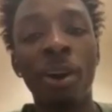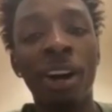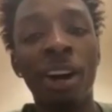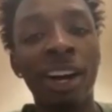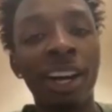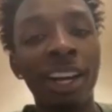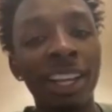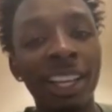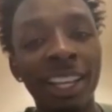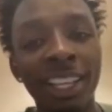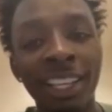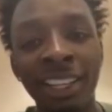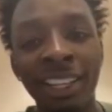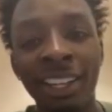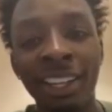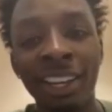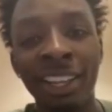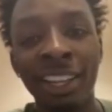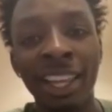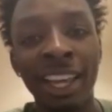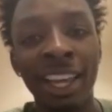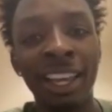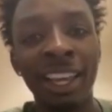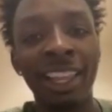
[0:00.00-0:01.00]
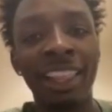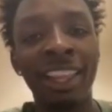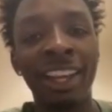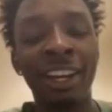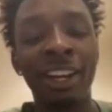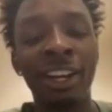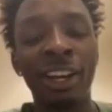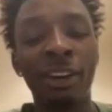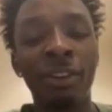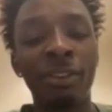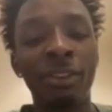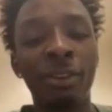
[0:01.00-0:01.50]
ball, you know,
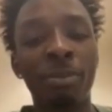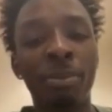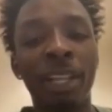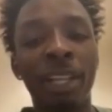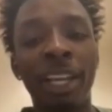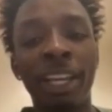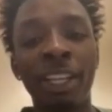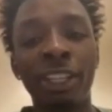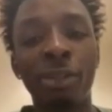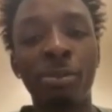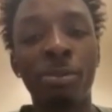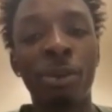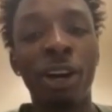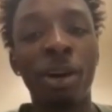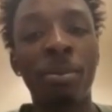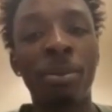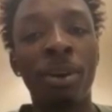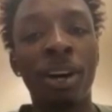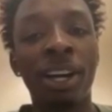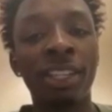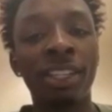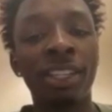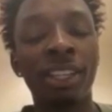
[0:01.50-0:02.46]
they're known for small ball.